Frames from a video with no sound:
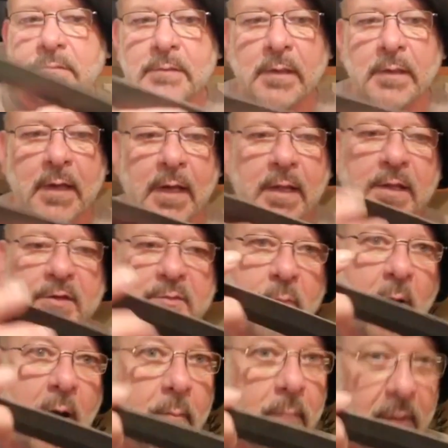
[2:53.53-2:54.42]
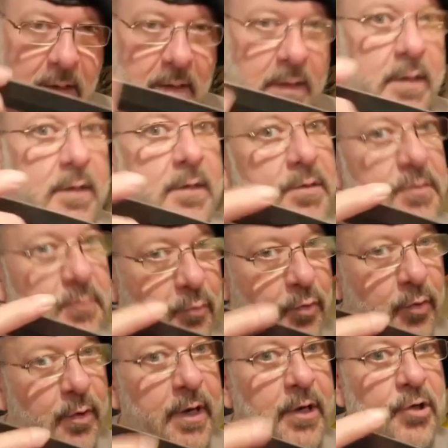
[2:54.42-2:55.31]
And this puppy is
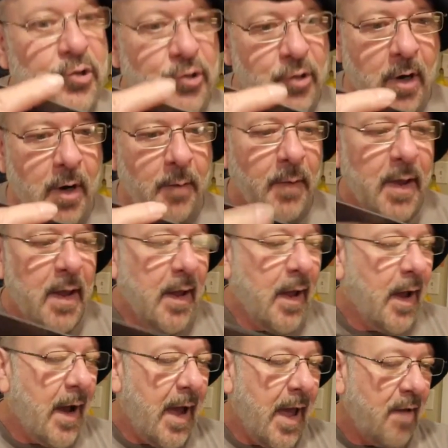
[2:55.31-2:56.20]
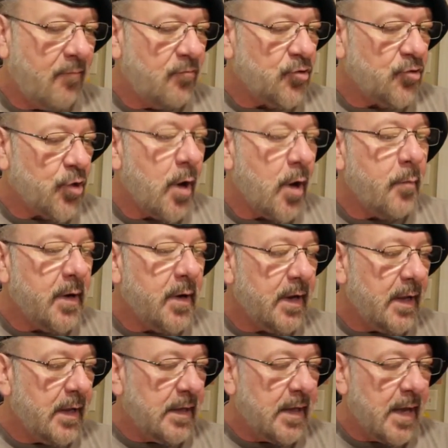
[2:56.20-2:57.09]
pretty sharp. I haven't sharpened
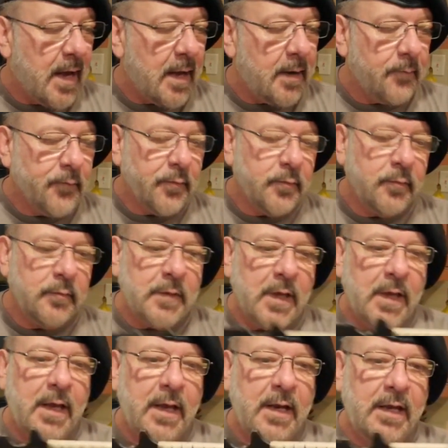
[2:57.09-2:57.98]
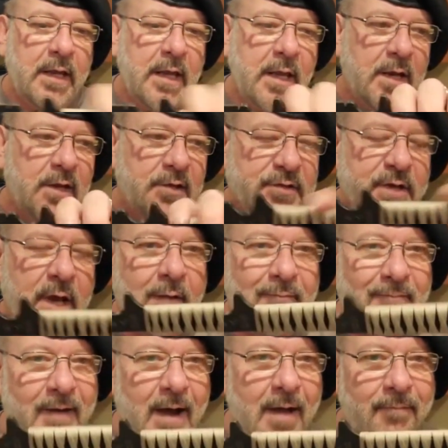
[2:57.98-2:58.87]
it yet. And again, it's got
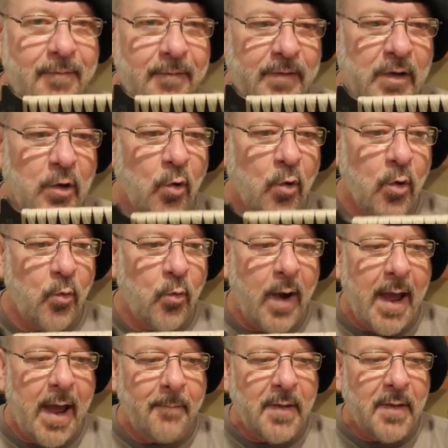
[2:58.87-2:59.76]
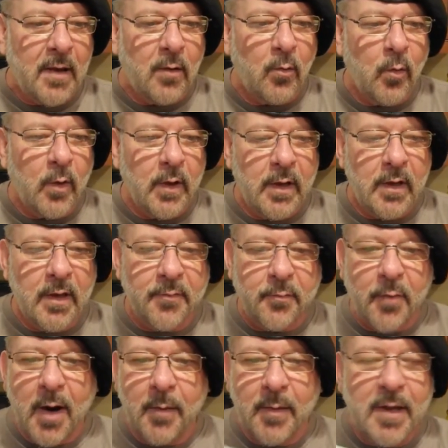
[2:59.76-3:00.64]
550 cord wrapping with
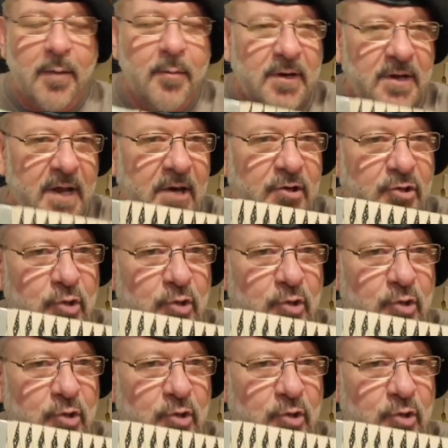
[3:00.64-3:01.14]
probably imitation